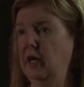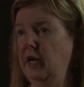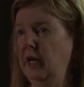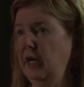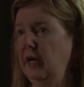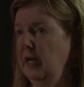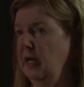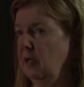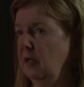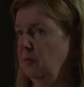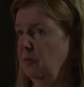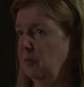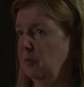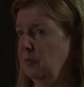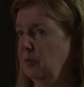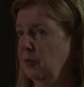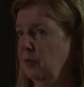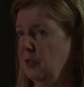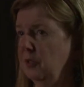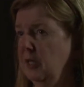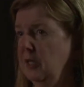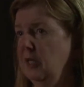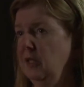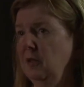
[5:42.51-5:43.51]
and
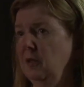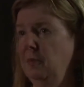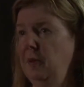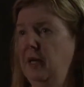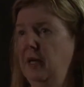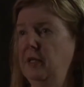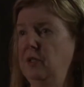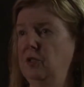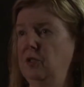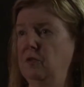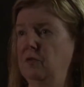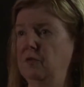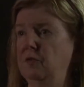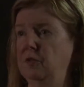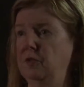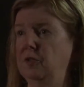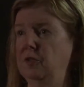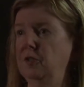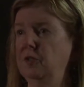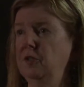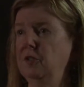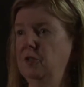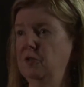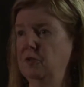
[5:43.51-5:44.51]
present the patient for
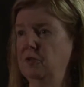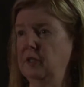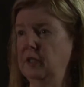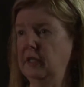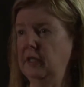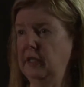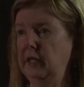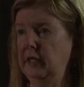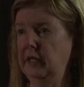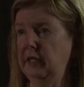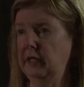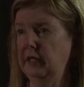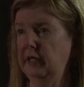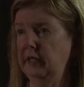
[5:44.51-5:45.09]
surgery